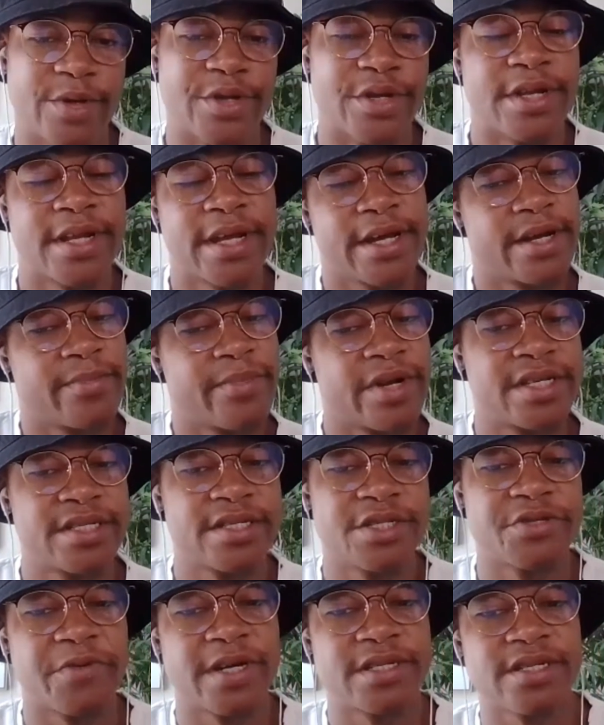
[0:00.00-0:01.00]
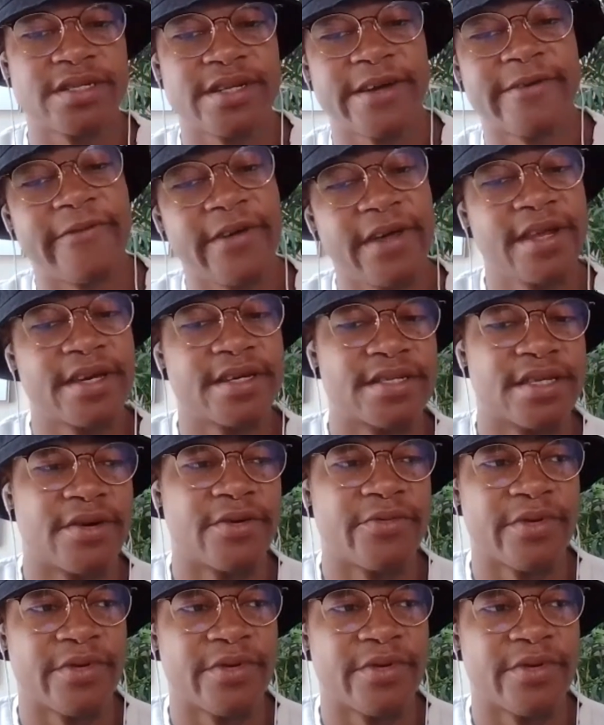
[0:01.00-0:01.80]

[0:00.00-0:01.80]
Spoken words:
But then they end up in a situation like Phoenix, though,